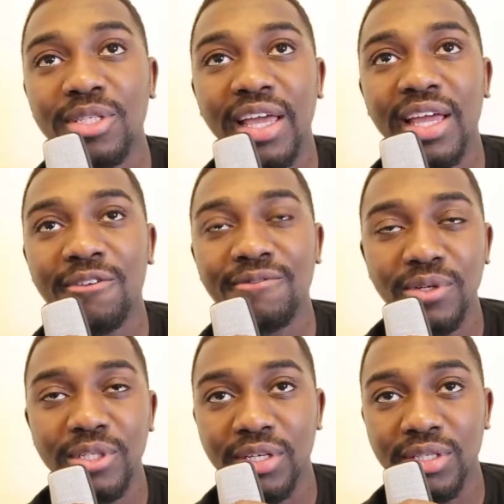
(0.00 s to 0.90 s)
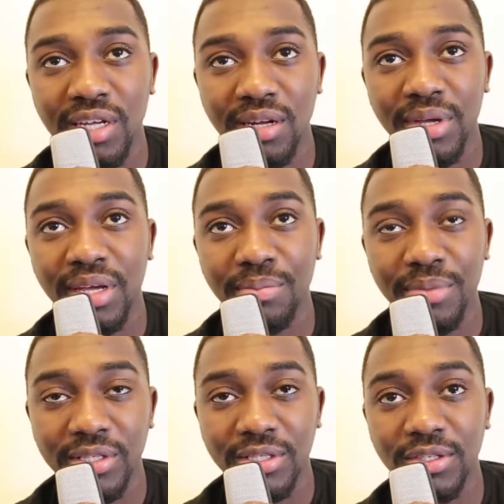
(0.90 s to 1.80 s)
taking a photo at 10
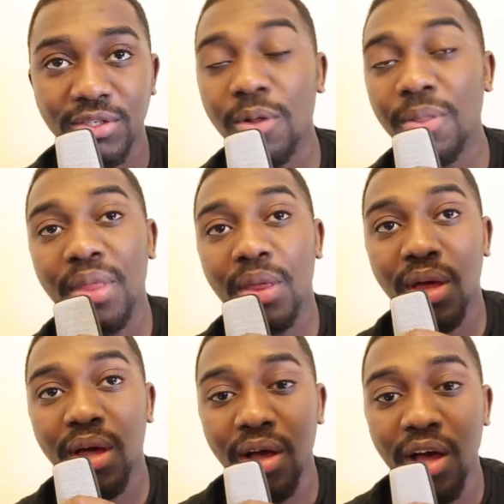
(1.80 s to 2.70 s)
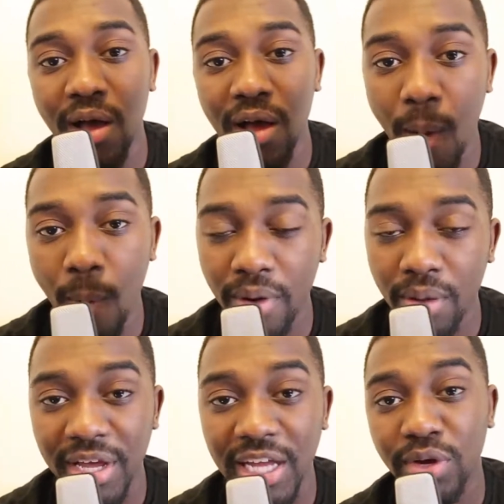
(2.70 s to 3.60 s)
megapixels on the Huawei
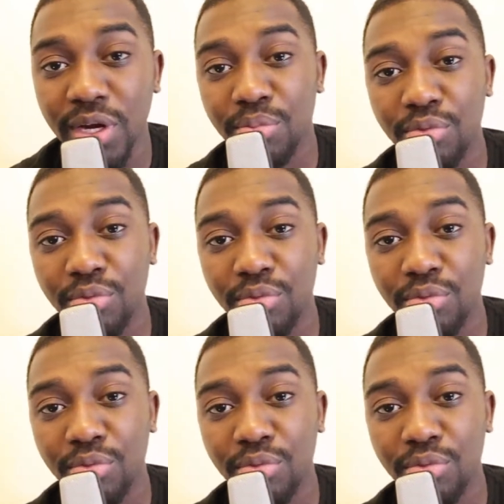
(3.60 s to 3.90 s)
P20